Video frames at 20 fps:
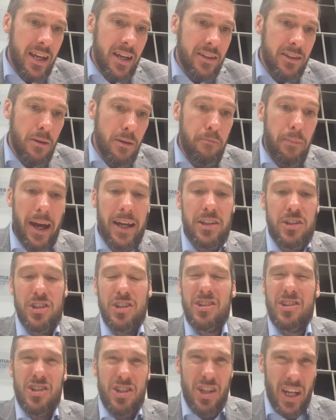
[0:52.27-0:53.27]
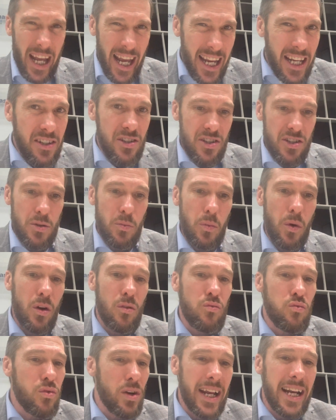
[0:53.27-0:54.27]
The pension changes are what
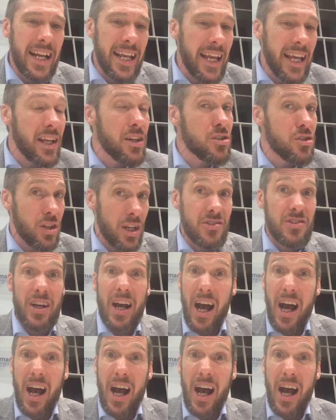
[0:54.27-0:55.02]
really interest